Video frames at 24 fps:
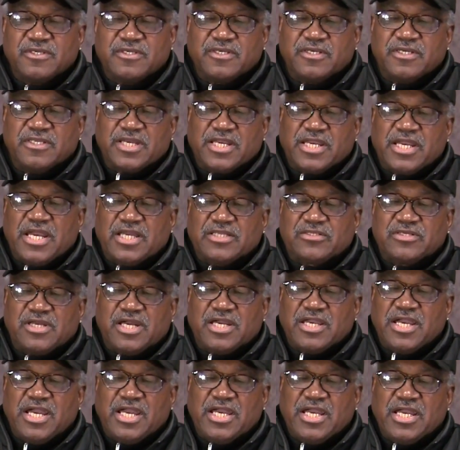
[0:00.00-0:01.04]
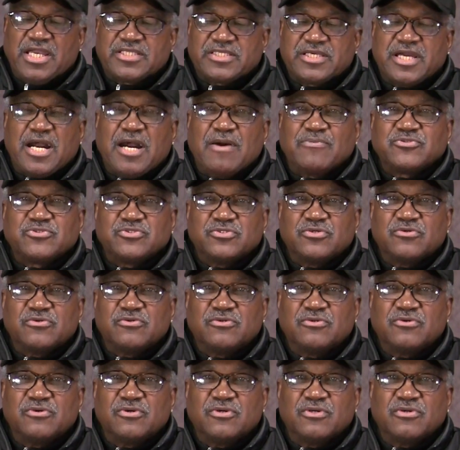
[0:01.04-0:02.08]
And I got the optional
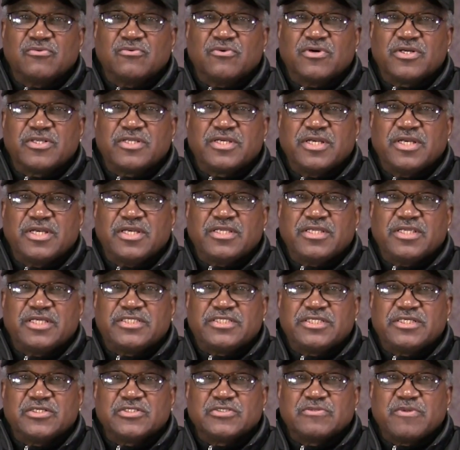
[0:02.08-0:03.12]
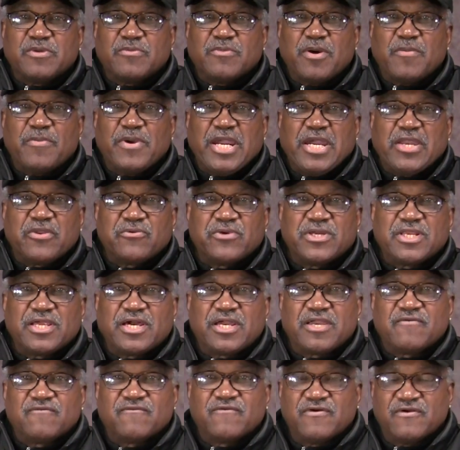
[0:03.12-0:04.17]
one that tells me my battery
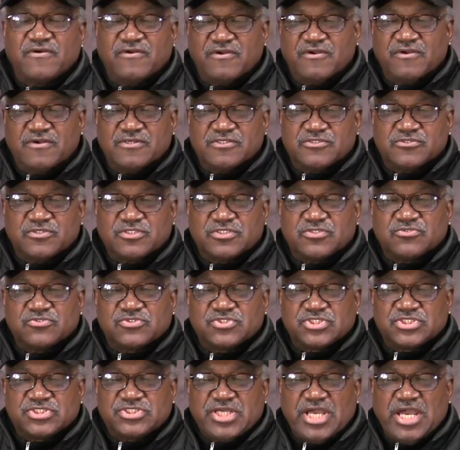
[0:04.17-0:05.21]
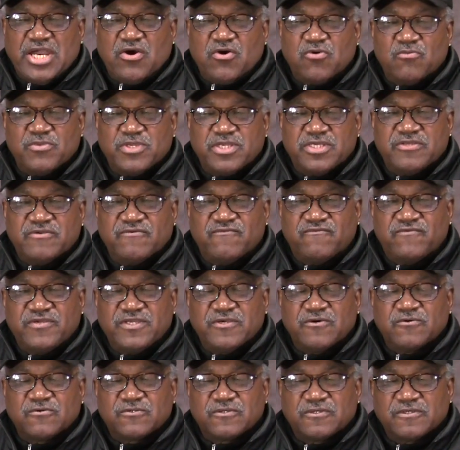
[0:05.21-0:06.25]
life, so it don't just die on me in the
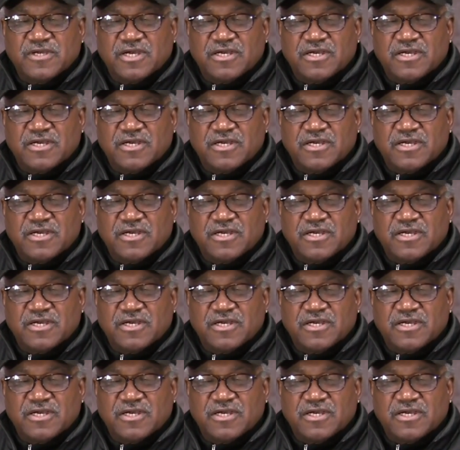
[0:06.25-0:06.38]
field.